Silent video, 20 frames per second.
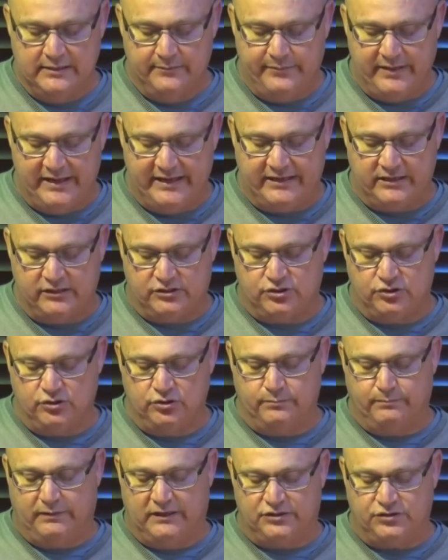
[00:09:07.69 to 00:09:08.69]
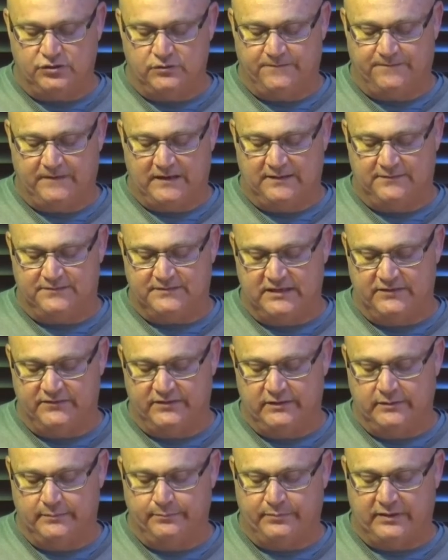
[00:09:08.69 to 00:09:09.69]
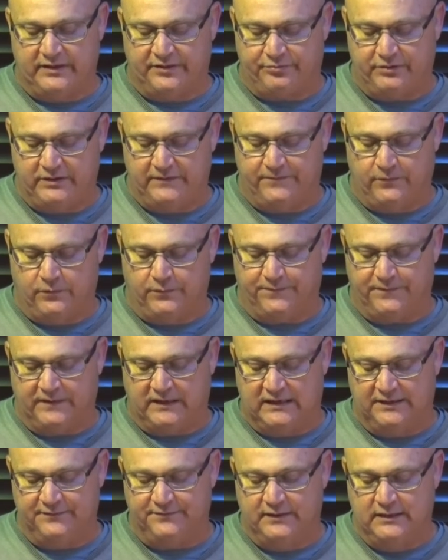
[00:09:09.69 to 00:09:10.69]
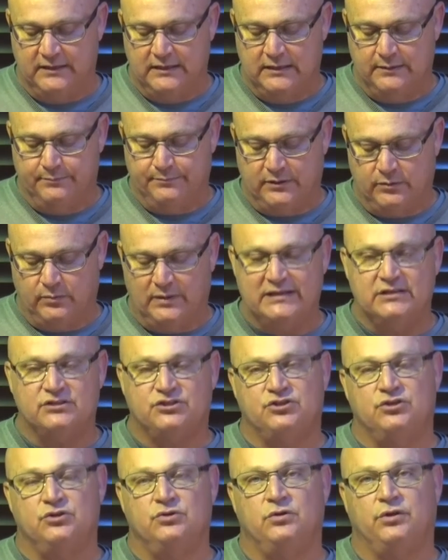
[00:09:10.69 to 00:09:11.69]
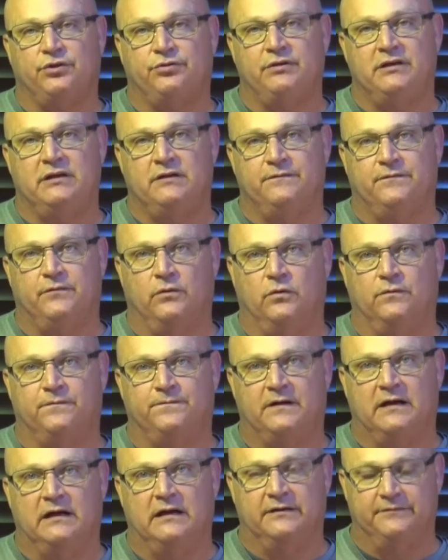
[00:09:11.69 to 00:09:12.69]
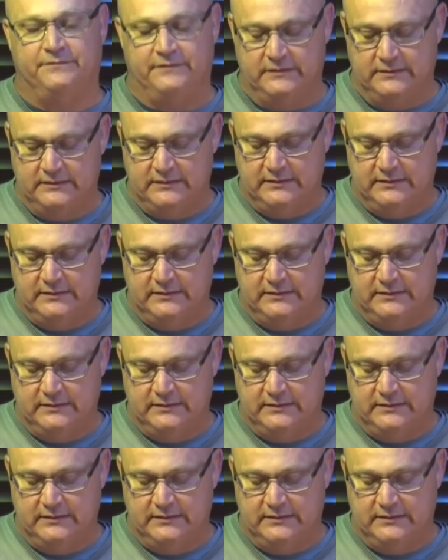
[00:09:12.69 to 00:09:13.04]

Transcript: Banker 2 by 2, 5, 7, by 3, 4, 5, by 1, 2, 3, 4, 5,